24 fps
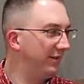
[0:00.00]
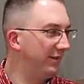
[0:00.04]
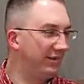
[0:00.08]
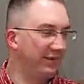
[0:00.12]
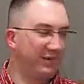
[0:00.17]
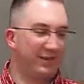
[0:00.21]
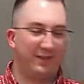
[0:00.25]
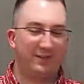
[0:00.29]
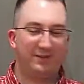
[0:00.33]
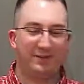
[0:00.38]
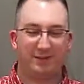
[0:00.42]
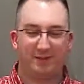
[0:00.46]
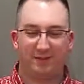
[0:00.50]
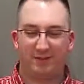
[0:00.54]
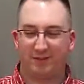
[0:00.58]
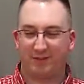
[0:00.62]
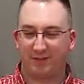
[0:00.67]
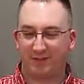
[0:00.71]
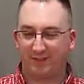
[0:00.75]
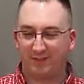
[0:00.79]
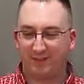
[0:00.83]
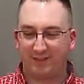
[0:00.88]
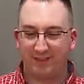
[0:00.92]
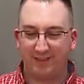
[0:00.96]
Oh, that went
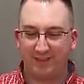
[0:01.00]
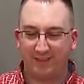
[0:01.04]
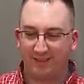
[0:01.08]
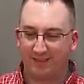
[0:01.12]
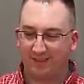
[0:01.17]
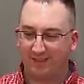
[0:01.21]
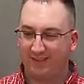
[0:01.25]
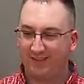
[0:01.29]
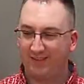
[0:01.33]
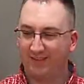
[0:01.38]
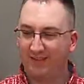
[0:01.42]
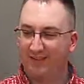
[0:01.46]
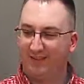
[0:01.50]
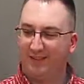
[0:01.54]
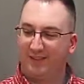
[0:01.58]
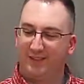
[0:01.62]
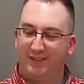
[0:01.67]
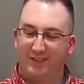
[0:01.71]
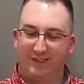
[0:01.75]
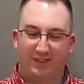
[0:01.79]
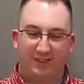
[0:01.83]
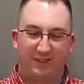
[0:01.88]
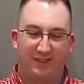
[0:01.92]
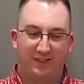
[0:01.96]
flying.
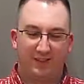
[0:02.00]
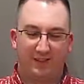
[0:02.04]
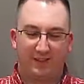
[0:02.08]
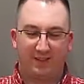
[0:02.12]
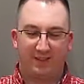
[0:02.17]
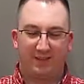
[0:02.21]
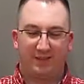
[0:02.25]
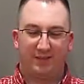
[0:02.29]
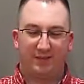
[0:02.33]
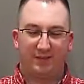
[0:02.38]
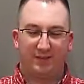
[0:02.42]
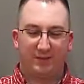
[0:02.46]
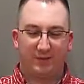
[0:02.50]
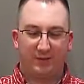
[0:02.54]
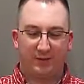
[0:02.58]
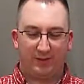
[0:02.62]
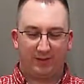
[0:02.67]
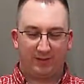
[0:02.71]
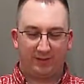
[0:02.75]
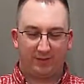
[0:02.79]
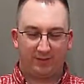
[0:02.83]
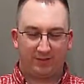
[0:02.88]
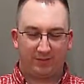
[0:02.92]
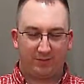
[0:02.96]
Oh,
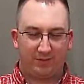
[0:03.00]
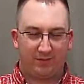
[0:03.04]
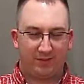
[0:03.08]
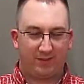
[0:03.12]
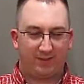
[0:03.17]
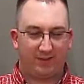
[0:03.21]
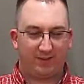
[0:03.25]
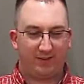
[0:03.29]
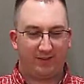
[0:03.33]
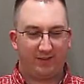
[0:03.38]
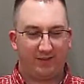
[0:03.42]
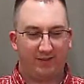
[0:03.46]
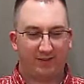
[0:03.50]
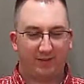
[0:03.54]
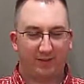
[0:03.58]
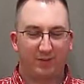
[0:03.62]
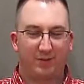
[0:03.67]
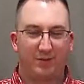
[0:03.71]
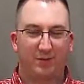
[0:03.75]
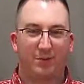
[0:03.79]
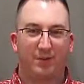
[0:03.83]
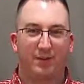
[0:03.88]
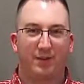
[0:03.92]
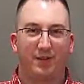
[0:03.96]
I can smell it already. It
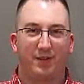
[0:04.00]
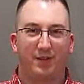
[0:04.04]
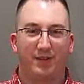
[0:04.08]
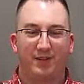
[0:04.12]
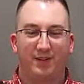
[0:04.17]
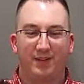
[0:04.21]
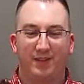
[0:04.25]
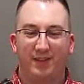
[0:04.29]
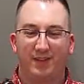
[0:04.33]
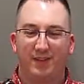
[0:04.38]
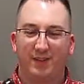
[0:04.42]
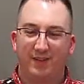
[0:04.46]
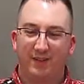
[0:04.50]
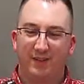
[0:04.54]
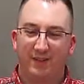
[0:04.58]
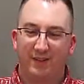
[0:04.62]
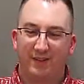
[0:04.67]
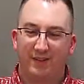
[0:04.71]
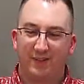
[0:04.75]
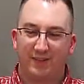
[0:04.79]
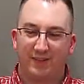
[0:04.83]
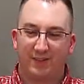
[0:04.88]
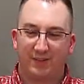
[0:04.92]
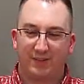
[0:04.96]
smells pretty good.
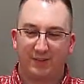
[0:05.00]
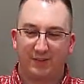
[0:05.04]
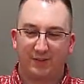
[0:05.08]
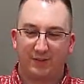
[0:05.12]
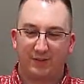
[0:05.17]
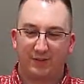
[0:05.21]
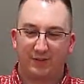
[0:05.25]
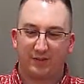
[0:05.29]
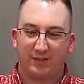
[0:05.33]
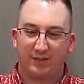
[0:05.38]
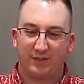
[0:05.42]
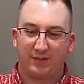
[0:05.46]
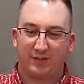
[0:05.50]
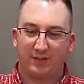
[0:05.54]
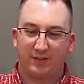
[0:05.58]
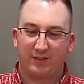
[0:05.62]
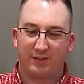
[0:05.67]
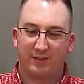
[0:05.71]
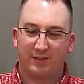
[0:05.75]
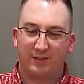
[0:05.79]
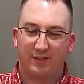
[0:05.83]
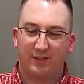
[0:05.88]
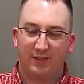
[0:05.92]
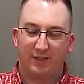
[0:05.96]
That's always a good
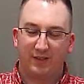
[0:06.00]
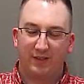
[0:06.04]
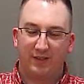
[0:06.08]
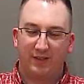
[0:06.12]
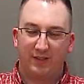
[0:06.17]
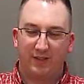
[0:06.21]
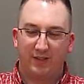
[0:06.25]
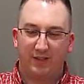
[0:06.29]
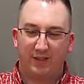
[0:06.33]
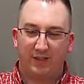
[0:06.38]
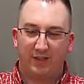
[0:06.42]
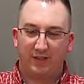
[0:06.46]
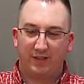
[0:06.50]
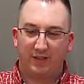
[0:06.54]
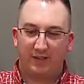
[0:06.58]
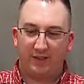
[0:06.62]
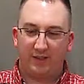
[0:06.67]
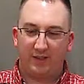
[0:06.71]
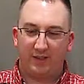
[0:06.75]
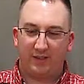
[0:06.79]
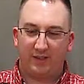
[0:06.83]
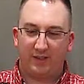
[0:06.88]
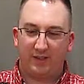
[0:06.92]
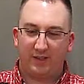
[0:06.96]
sign.
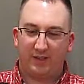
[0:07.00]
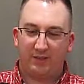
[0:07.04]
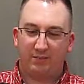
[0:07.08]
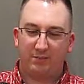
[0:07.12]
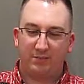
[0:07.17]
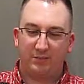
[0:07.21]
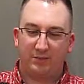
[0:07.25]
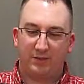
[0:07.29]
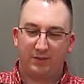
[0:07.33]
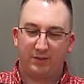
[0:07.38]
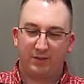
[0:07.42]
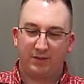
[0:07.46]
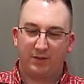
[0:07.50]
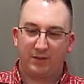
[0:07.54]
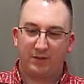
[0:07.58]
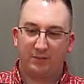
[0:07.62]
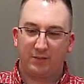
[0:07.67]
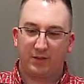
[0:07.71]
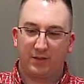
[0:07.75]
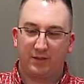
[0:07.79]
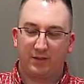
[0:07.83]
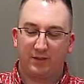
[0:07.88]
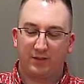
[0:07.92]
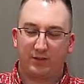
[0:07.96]
And I'm using
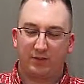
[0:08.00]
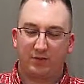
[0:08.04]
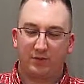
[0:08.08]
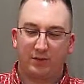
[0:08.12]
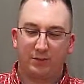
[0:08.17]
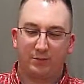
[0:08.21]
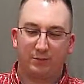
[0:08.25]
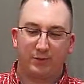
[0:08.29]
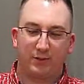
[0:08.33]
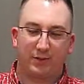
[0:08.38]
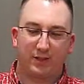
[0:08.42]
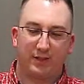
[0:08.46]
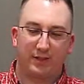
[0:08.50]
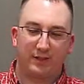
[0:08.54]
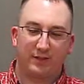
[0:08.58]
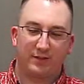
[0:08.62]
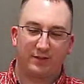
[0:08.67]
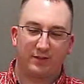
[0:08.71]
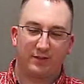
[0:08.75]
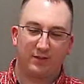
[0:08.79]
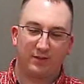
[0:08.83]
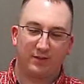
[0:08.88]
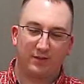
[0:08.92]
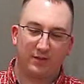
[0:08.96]
my tulip
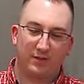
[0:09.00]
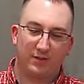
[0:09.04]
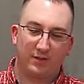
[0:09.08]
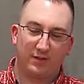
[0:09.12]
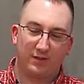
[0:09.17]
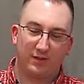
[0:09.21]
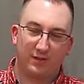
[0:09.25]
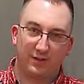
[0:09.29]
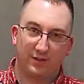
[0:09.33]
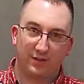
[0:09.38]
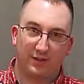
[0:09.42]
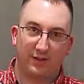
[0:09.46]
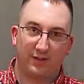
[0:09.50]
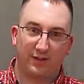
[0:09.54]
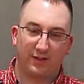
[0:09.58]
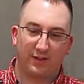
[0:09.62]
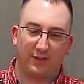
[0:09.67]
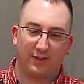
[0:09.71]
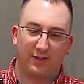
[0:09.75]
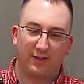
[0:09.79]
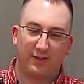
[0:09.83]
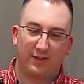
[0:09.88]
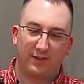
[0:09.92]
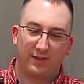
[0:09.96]
glass again.
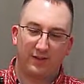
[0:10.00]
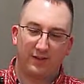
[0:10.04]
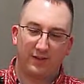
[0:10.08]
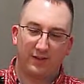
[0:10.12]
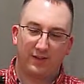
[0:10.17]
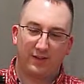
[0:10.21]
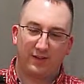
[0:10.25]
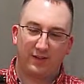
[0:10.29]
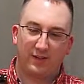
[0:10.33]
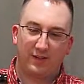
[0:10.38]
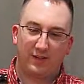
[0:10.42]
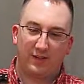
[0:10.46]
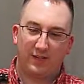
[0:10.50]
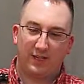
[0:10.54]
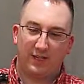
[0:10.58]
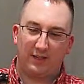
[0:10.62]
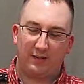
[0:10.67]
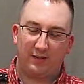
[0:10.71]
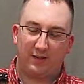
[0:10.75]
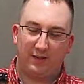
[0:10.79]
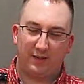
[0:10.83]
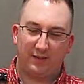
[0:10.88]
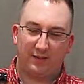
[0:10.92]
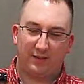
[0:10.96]
I
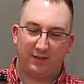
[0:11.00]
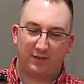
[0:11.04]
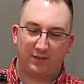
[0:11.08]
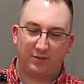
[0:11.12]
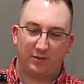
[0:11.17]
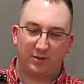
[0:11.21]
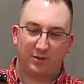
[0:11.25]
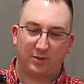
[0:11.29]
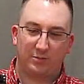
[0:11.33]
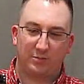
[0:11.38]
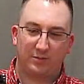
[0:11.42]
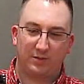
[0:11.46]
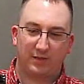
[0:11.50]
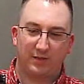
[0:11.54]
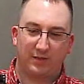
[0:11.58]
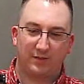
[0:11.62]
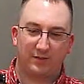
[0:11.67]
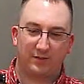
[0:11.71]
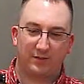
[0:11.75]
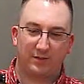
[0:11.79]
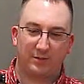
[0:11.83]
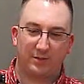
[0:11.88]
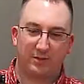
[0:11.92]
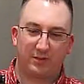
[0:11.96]
really like this tulip
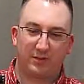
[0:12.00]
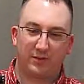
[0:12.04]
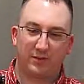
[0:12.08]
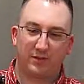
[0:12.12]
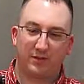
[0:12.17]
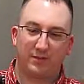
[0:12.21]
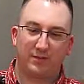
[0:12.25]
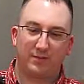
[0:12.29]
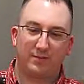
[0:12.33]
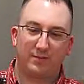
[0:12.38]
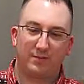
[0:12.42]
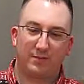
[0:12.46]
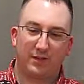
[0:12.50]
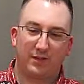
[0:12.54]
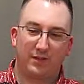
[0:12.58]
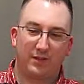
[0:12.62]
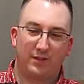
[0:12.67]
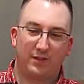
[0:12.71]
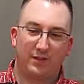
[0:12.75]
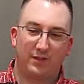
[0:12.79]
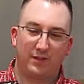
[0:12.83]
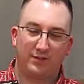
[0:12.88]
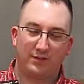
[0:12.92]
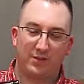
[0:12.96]
glass. I'm gonna, you
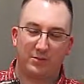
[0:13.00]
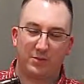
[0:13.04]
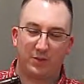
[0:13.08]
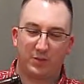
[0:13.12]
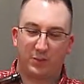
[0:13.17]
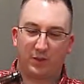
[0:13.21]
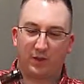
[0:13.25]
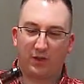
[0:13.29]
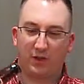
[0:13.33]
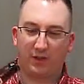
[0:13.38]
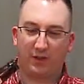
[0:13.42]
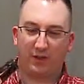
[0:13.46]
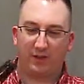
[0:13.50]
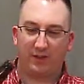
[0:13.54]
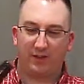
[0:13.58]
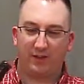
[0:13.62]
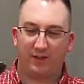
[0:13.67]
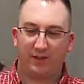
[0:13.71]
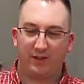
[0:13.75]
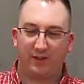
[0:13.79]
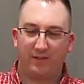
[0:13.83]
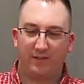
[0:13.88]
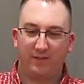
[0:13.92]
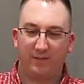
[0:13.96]
know, unless I'm doing a
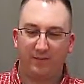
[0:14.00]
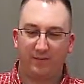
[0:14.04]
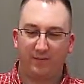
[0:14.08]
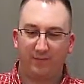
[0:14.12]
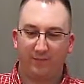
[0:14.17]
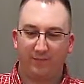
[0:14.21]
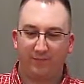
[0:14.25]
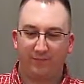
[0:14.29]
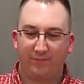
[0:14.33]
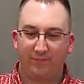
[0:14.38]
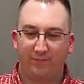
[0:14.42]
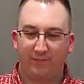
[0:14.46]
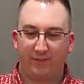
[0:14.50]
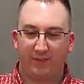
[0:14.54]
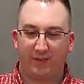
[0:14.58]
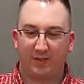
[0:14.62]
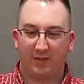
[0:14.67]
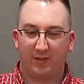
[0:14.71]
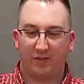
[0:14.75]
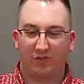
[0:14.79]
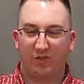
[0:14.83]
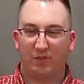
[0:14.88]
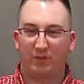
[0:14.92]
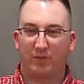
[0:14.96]
lager
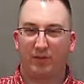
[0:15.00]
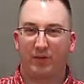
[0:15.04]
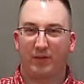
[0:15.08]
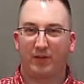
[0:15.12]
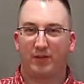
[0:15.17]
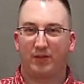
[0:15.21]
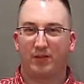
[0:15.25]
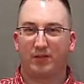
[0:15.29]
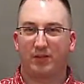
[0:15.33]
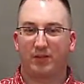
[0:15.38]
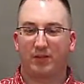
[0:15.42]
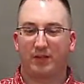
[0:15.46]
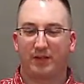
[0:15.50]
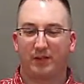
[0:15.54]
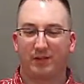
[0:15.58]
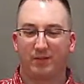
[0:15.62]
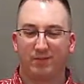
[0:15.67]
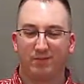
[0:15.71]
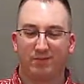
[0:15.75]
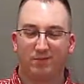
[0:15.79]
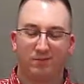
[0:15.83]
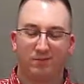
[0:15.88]
or some kind of like,